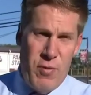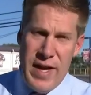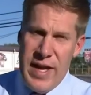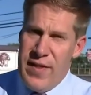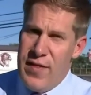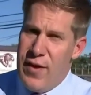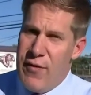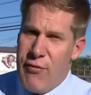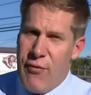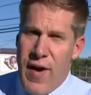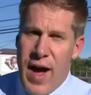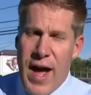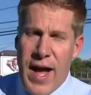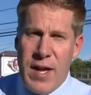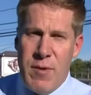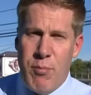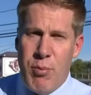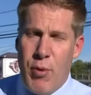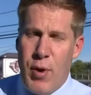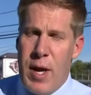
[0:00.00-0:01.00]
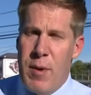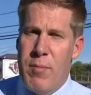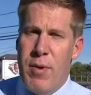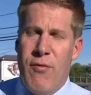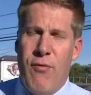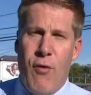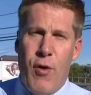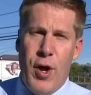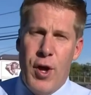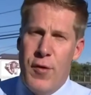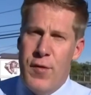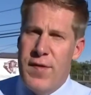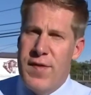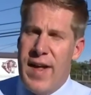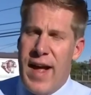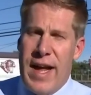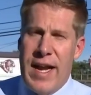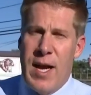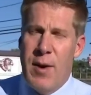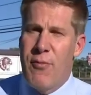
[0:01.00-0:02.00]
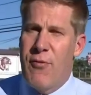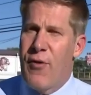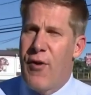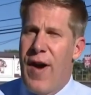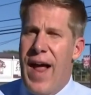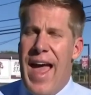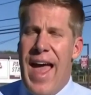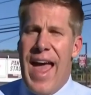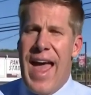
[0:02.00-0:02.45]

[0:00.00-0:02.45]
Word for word: Read the fine print before you sign up for